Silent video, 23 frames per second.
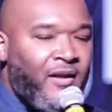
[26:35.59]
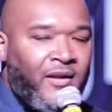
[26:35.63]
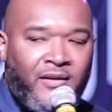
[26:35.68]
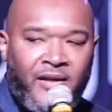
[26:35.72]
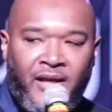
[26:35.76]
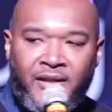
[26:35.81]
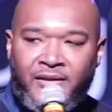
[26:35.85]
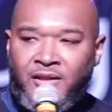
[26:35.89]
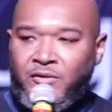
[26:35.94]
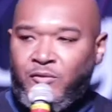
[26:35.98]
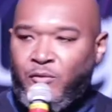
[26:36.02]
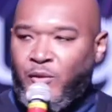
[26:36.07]

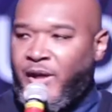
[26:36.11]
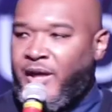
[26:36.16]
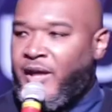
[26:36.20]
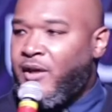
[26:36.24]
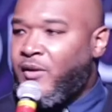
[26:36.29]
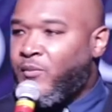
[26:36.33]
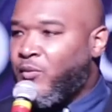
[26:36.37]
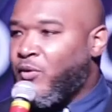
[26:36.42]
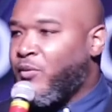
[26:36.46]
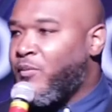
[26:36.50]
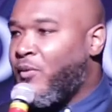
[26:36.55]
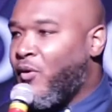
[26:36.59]
that the three
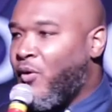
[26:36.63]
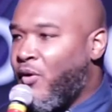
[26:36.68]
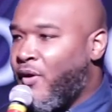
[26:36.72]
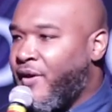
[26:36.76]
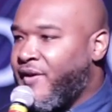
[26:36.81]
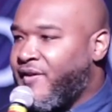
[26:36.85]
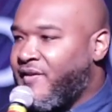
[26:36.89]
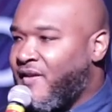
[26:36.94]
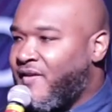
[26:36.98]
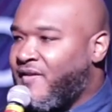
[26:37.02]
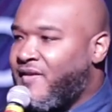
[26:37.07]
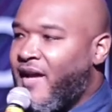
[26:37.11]
Hebrew
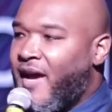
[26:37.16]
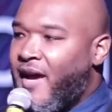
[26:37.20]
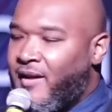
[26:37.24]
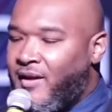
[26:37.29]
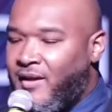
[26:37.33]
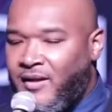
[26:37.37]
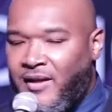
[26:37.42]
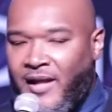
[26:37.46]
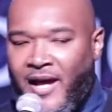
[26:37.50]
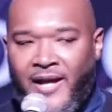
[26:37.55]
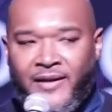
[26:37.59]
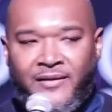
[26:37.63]
boys decided
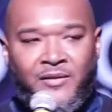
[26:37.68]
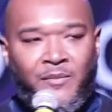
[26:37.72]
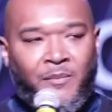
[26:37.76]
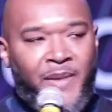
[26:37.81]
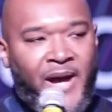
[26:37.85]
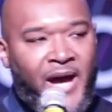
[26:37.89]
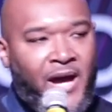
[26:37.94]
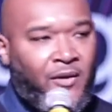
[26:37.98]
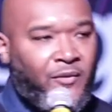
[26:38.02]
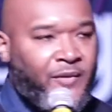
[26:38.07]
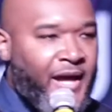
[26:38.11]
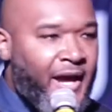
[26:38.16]
not to
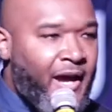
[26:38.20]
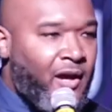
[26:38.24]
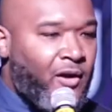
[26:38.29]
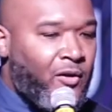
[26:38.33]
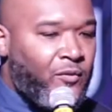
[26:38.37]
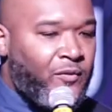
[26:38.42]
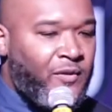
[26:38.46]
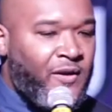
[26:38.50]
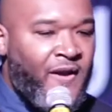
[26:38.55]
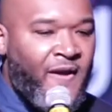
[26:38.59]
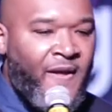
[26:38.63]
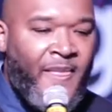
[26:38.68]
bow down